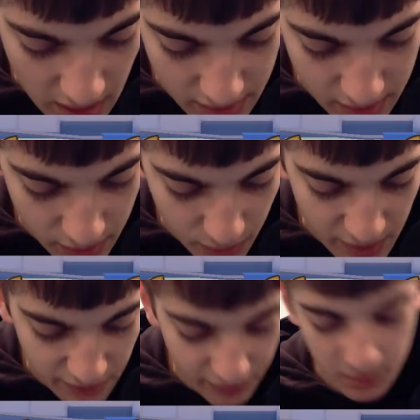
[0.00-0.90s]

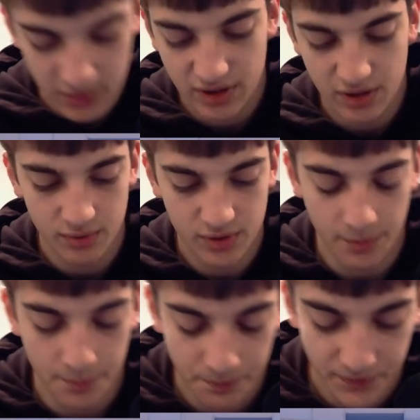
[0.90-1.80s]
weird for me to do.
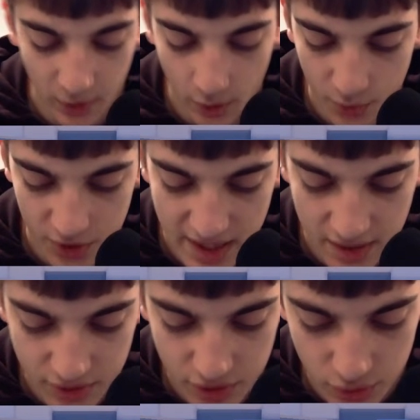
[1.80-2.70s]
So we're
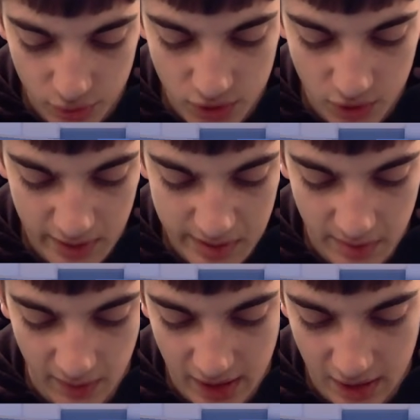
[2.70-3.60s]
down to 2
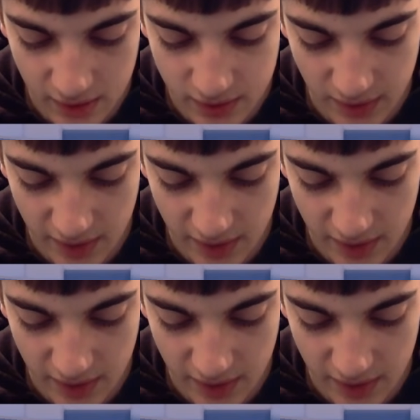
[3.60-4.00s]
HP right here. It's round